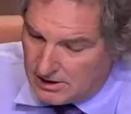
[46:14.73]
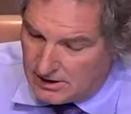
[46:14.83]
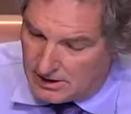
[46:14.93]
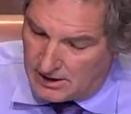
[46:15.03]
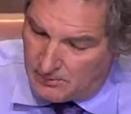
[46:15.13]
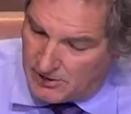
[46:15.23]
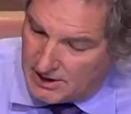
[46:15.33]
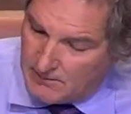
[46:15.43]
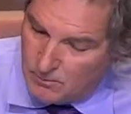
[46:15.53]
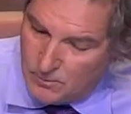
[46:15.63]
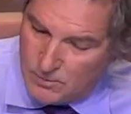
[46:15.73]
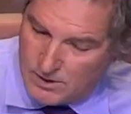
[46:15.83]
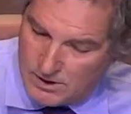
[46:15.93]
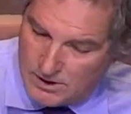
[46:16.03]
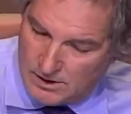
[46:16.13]
But I'm
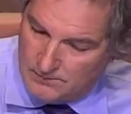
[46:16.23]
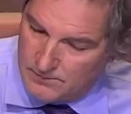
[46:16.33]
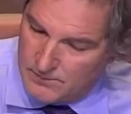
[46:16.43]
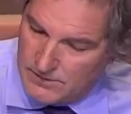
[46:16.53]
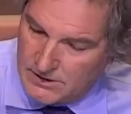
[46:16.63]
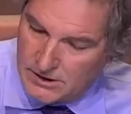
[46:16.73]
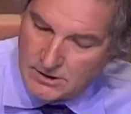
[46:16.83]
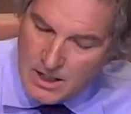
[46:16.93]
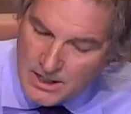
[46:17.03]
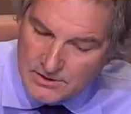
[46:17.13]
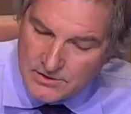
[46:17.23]
inclined